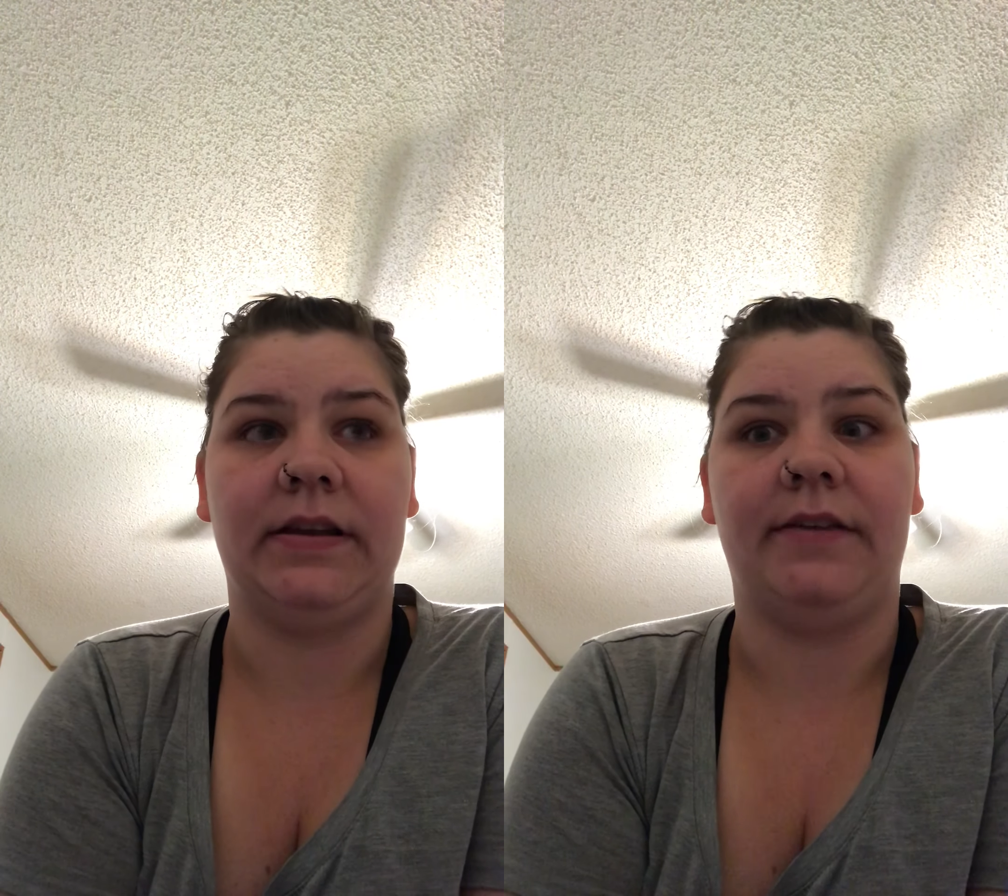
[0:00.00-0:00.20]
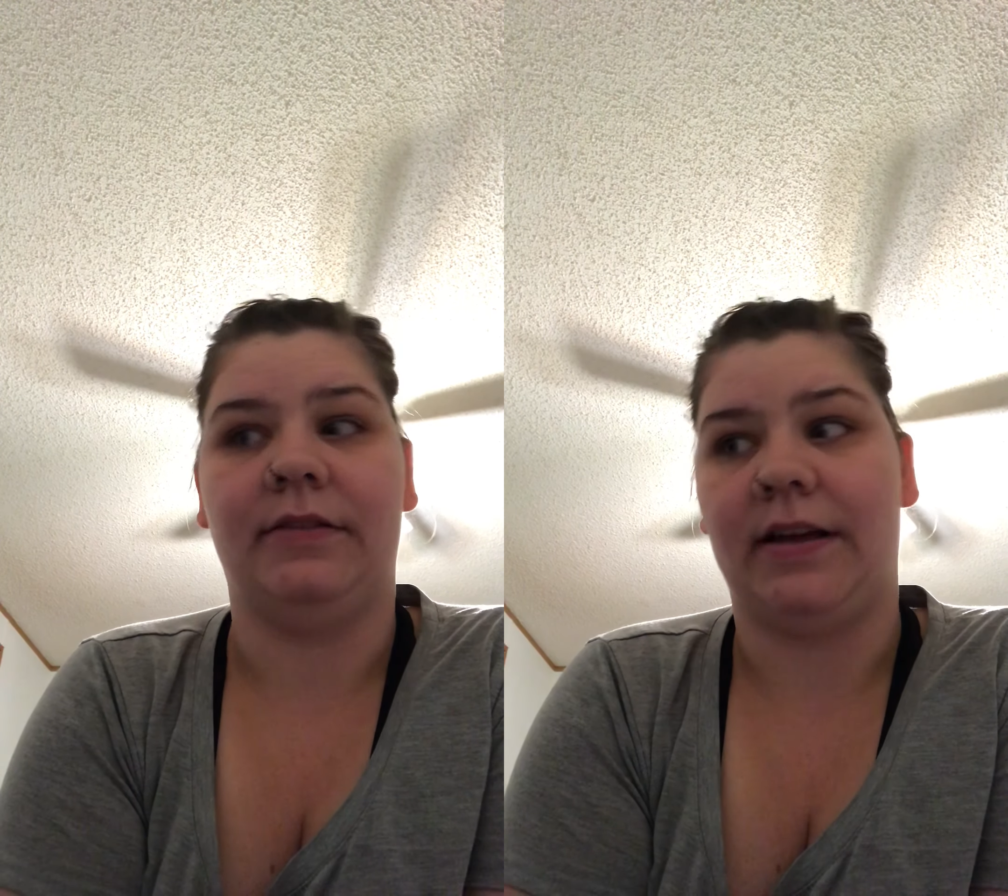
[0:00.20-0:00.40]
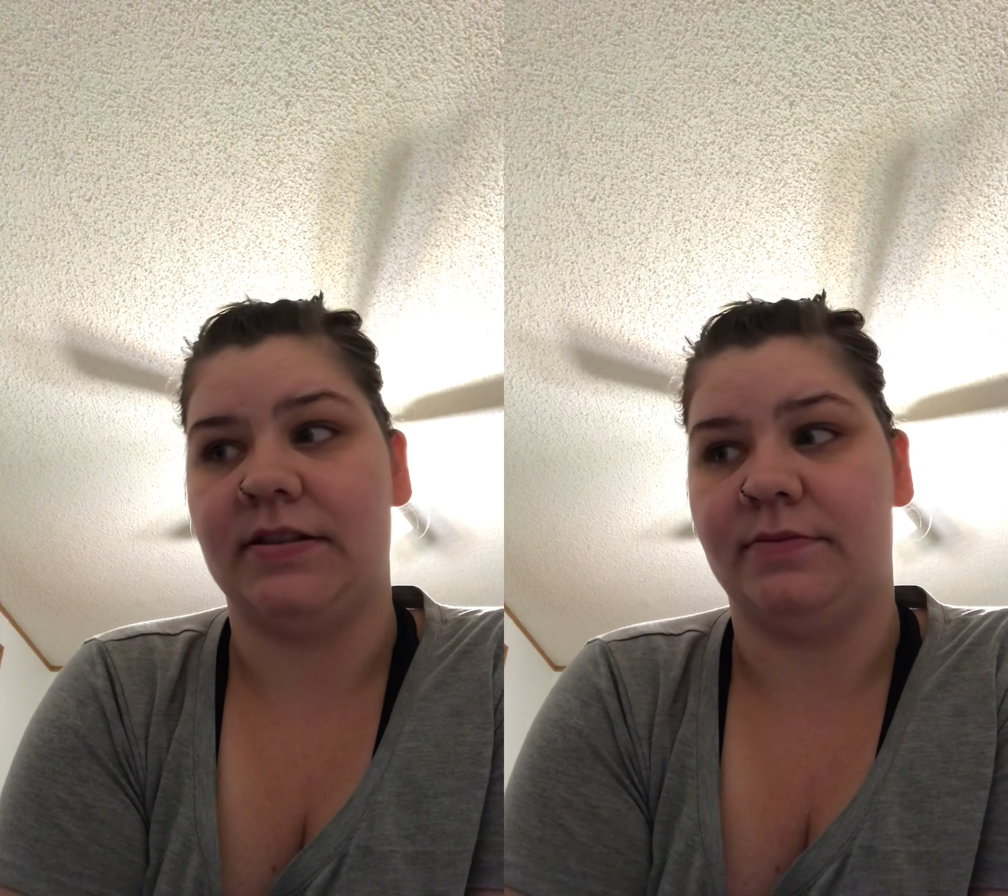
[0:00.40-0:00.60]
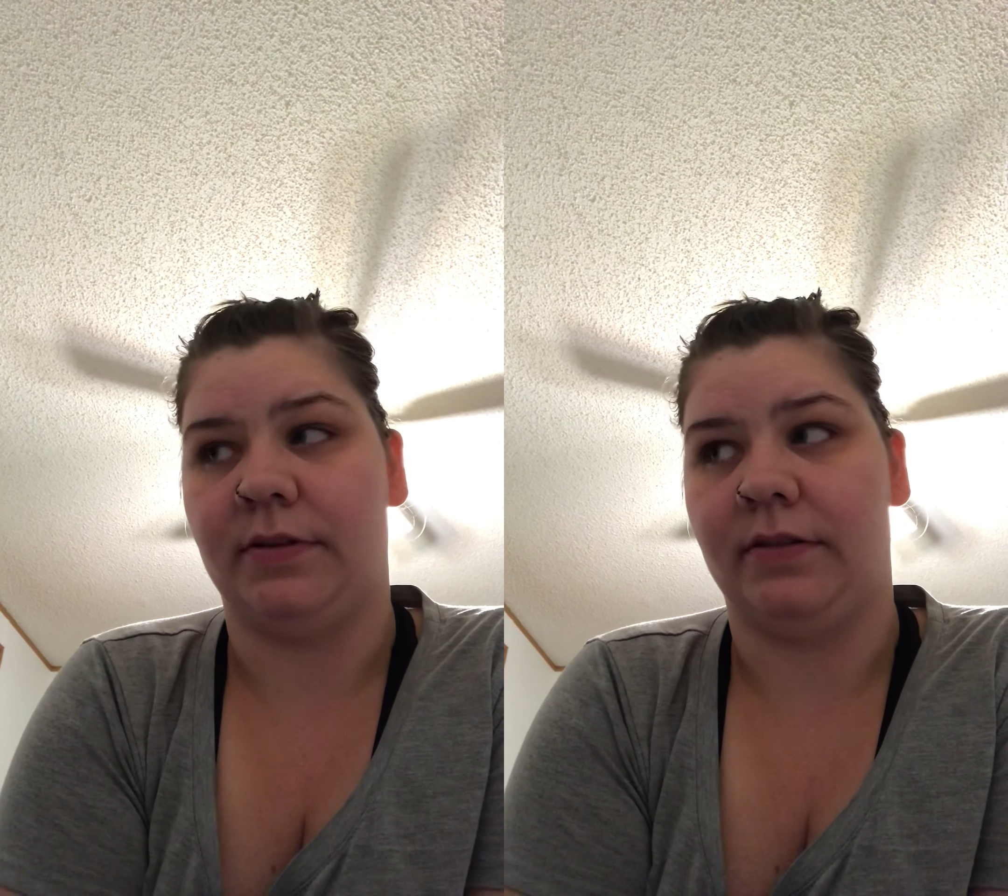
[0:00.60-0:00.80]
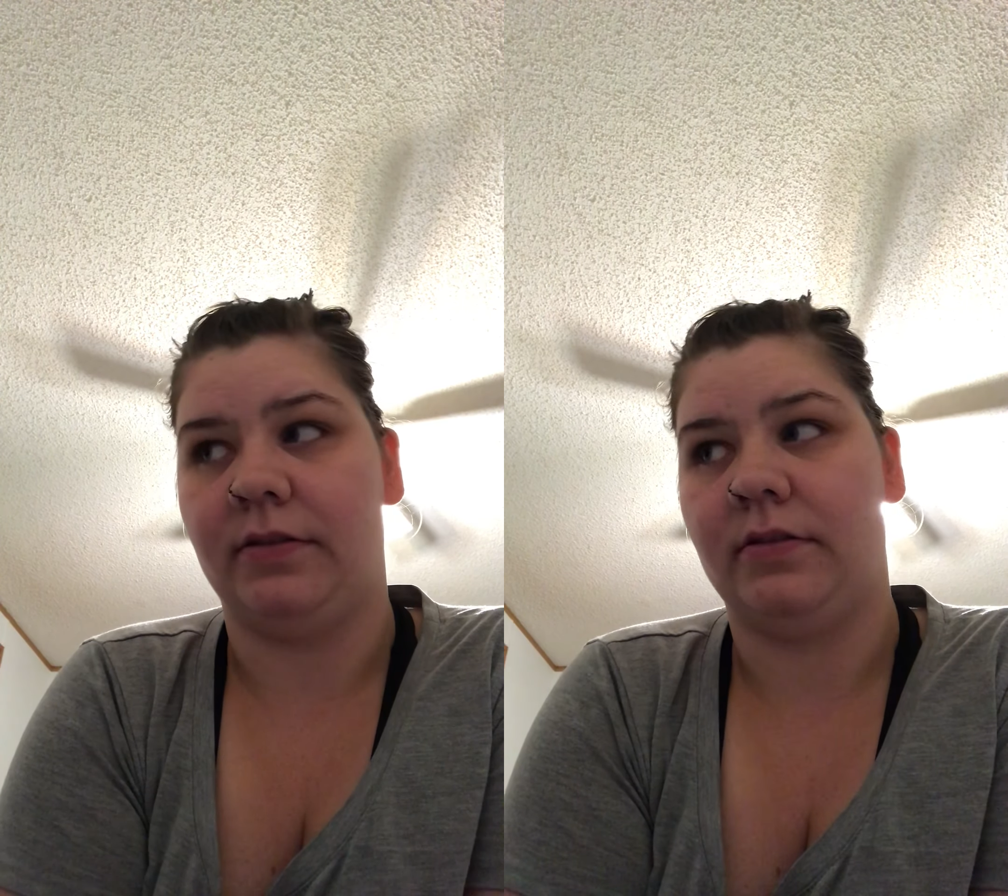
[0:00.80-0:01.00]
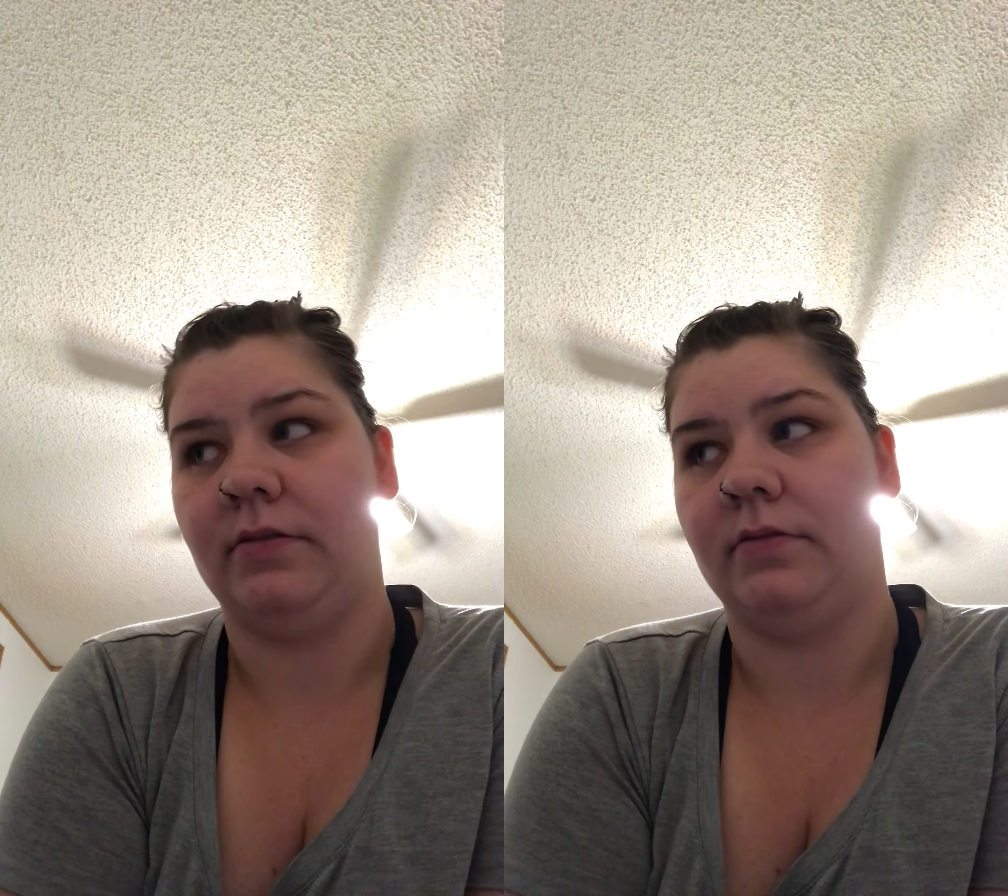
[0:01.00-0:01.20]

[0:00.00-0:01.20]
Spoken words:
of the last month,